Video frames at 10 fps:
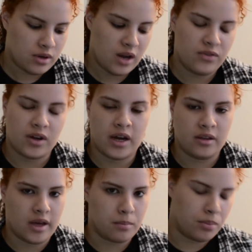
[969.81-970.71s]
Not that I
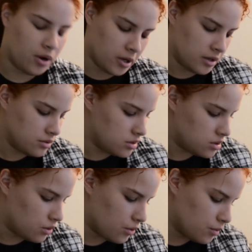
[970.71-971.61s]
like bought out the
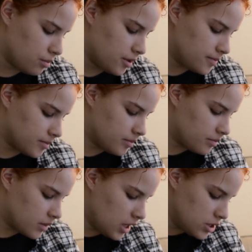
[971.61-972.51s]
store, but
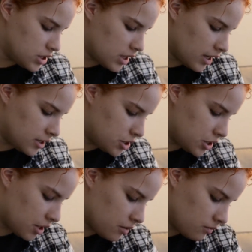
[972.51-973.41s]
I just thought I'd
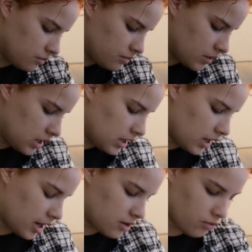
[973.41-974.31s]
share
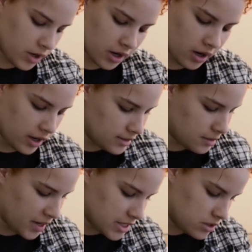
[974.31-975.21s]
kind of what I got in the
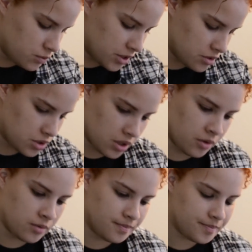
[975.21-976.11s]
past week or so.